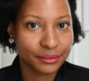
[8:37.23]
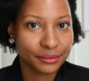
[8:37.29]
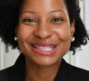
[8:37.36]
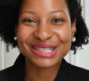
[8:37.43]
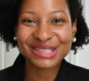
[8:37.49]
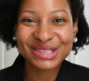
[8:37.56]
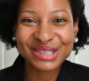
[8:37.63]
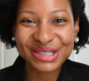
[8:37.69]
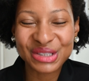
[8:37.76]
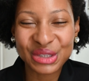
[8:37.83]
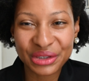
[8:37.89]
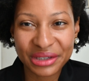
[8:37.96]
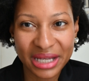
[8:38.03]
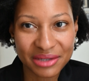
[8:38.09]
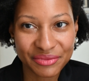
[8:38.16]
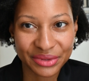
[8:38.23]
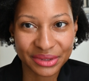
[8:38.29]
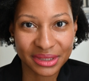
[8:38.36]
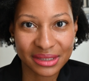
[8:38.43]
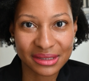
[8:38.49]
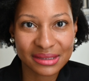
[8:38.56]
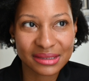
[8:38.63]
Does this look
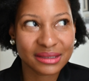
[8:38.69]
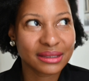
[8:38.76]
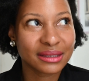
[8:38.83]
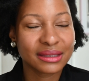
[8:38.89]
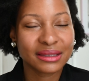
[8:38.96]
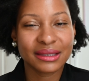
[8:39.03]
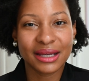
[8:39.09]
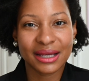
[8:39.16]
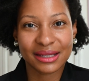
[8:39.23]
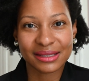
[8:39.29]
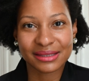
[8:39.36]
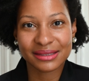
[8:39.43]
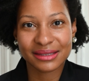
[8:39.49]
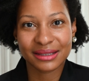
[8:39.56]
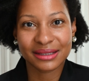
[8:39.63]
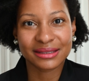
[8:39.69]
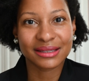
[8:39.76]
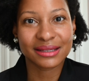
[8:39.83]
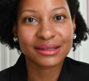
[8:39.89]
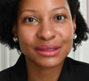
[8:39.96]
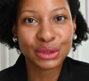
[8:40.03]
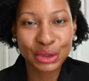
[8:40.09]
effortless? Yes.
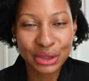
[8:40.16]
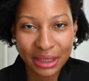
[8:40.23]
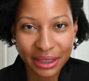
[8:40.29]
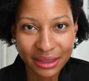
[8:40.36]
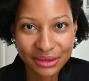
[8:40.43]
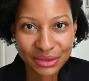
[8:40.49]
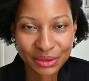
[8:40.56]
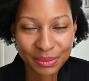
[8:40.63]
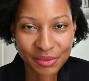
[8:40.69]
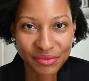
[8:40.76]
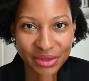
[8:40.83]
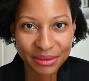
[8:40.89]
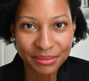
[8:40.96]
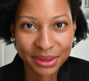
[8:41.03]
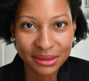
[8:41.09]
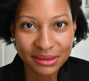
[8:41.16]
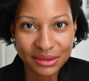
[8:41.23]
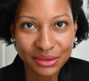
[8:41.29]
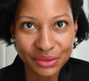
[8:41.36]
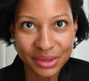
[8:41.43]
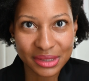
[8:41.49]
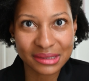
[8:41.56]
Does it look like it took me 5 minutes to
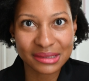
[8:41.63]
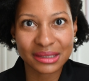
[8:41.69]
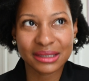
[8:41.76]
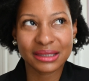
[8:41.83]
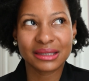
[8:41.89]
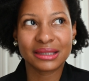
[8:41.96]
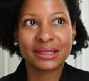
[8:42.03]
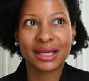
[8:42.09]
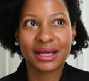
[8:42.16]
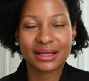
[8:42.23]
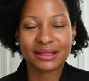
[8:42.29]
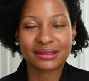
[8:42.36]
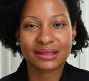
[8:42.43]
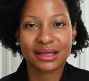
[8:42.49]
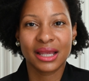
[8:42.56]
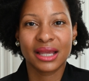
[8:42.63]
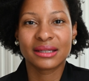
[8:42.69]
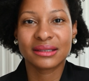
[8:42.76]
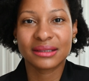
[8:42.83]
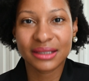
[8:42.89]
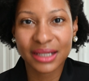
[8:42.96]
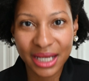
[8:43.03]
do this? Yes.
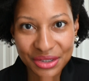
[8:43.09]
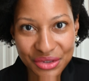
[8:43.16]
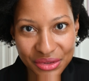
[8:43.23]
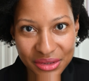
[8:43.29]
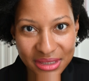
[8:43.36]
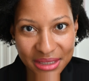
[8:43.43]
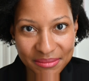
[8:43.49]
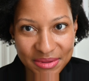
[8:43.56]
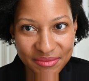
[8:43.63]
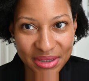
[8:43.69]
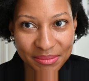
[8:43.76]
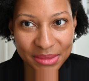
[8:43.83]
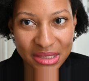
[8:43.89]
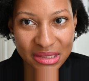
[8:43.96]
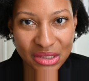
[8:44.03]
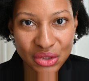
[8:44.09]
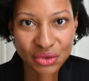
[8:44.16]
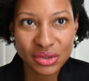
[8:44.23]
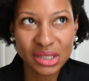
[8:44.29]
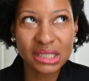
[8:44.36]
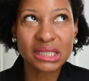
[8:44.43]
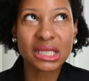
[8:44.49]
Did it actually take me 5 minutes to do
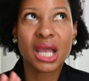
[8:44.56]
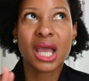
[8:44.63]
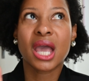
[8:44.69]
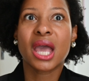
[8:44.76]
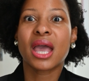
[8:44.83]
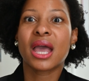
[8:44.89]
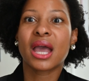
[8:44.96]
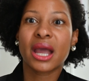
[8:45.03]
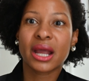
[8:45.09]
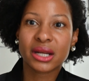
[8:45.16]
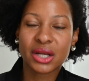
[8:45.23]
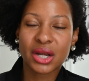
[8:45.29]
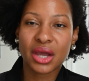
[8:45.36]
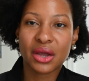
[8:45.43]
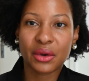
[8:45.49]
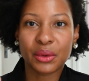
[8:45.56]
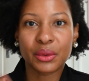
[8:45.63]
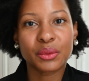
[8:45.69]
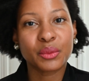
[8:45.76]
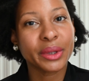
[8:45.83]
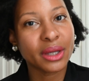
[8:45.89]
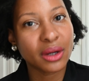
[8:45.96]
this? Heck no.
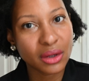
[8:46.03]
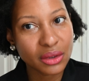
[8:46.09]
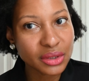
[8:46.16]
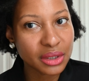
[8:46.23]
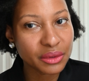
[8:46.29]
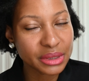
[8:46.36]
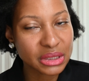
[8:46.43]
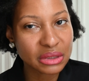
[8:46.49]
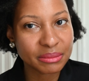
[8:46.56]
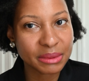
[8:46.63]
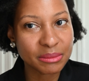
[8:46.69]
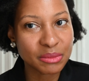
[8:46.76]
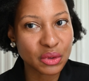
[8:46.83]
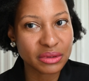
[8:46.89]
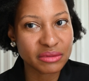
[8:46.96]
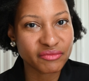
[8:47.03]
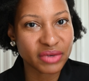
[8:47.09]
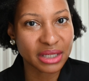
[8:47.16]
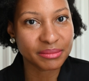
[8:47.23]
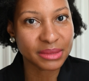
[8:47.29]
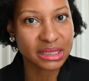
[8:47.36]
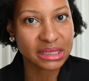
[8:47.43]
We all know it took me more than
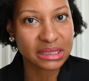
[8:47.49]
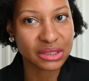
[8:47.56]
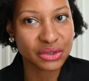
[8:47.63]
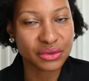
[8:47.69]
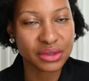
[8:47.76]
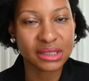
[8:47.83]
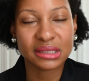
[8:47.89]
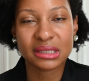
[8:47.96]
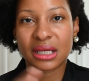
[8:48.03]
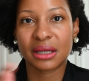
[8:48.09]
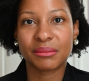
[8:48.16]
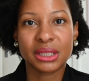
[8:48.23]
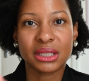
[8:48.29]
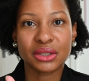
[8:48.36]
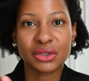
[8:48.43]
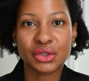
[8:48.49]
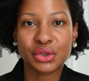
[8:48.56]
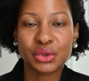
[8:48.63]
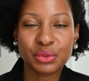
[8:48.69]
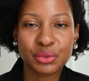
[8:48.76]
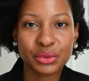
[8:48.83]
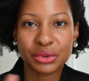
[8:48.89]
5 minutes to do this. I mean,
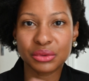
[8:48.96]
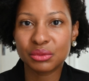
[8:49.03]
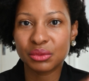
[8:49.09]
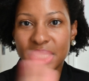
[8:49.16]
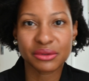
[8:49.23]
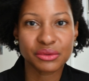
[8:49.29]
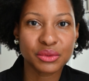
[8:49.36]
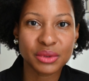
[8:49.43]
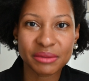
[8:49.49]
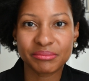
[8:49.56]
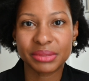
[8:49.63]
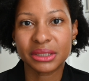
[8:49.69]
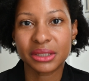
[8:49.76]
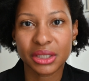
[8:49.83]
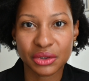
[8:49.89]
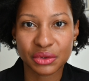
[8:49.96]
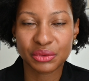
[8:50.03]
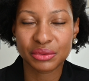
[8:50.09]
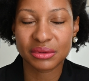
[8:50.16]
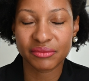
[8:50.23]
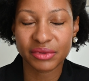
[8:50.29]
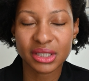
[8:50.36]
you have been here
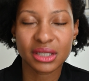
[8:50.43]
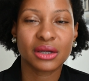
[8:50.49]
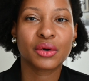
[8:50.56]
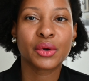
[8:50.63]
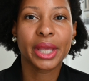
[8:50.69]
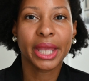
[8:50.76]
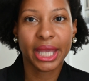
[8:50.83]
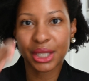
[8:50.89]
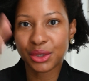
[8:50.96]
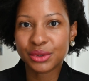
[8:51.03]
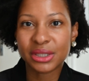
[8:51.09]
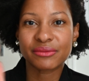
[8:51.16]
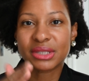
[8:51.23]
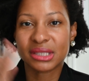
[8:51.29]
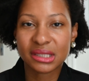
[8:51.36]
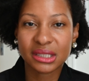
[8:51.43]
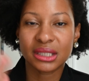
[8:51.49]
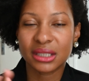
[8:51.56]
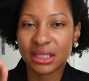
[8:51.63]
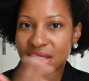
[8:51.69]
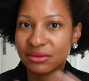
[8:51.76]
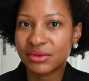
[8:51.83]
through the video and you haven't
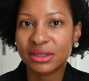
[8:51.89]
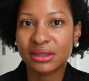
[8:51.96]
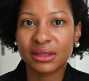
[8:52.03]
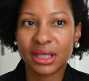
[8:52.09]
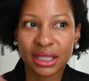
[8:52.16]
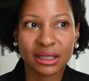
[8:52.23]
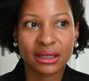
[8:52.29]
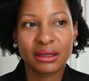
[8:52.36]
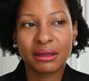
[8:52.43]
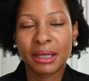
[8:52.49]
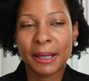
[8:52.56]
seen even like